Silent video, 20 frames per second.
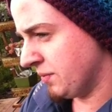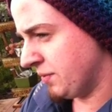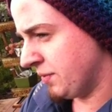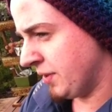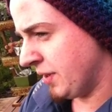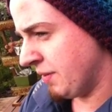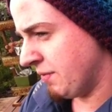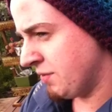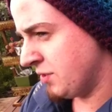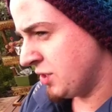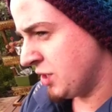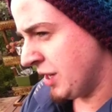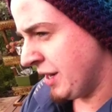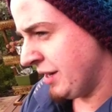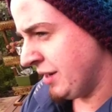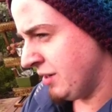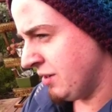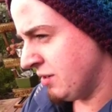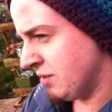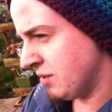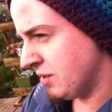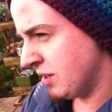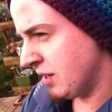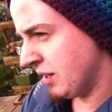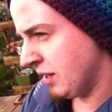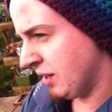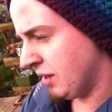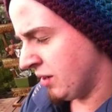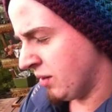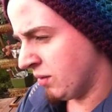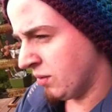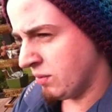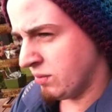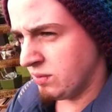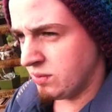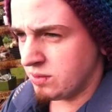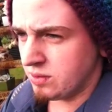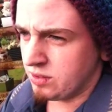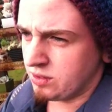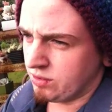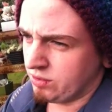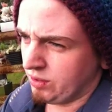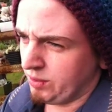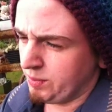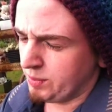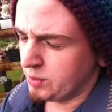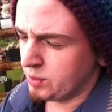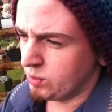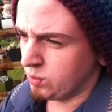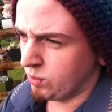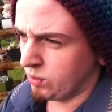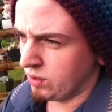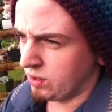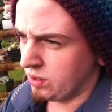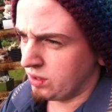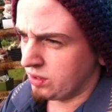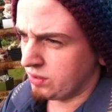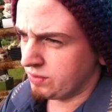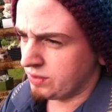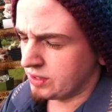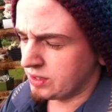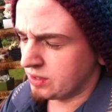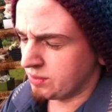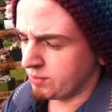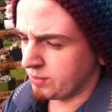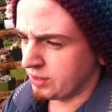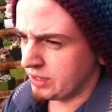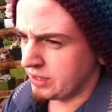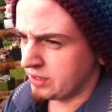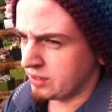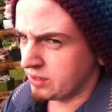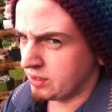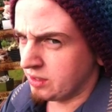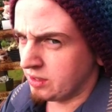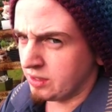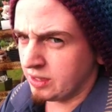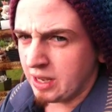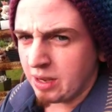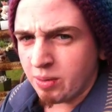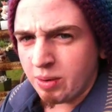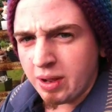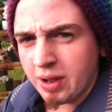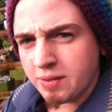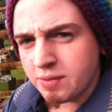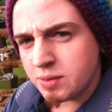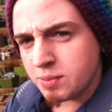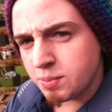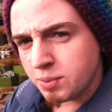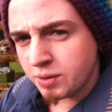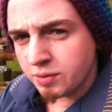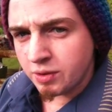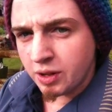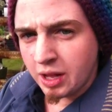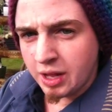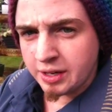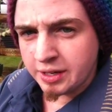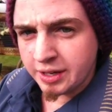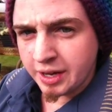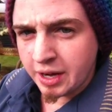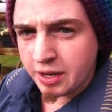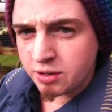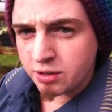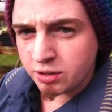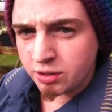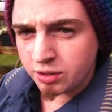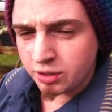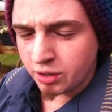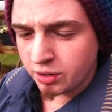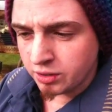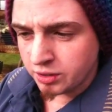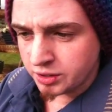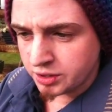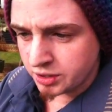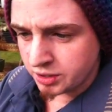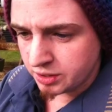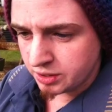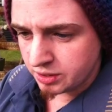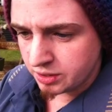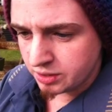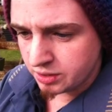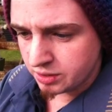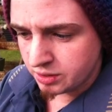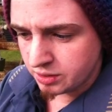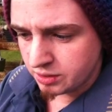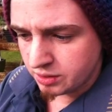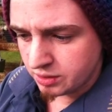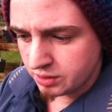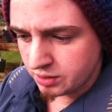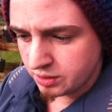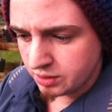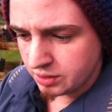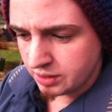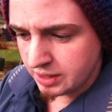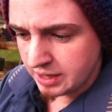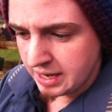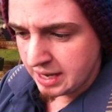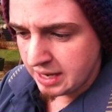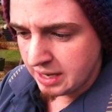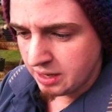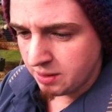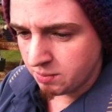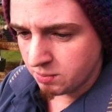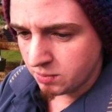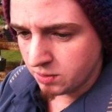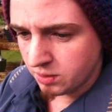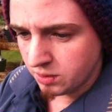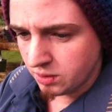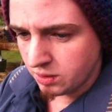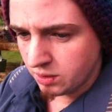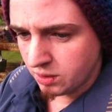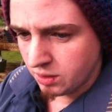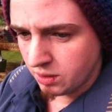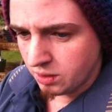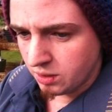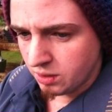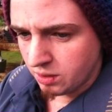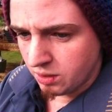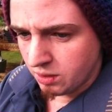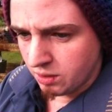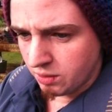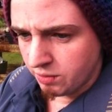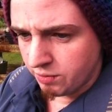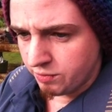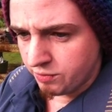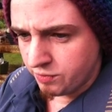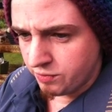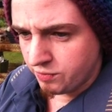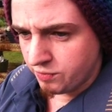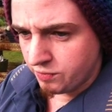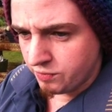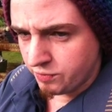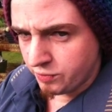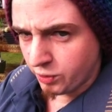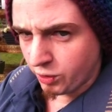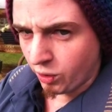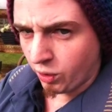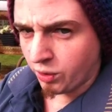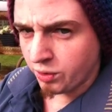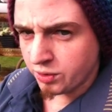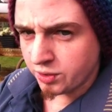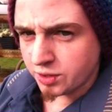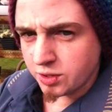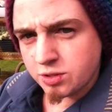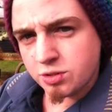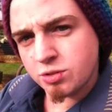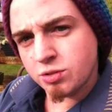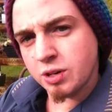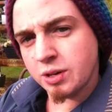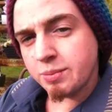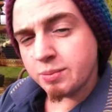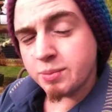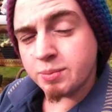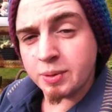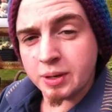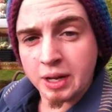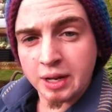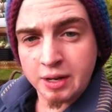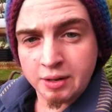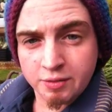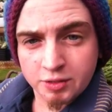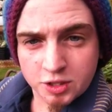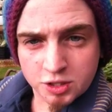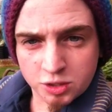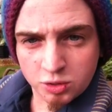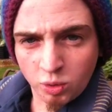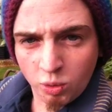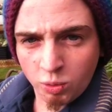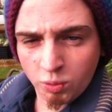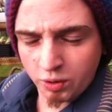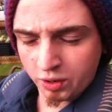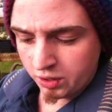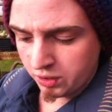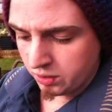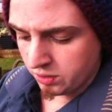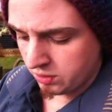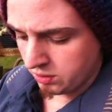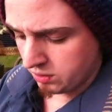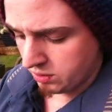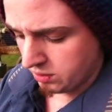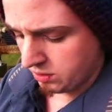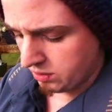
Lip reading: They've changed how scripts work for some reason, and now I have to provide an endocrinologist name for on the script, but I never saw one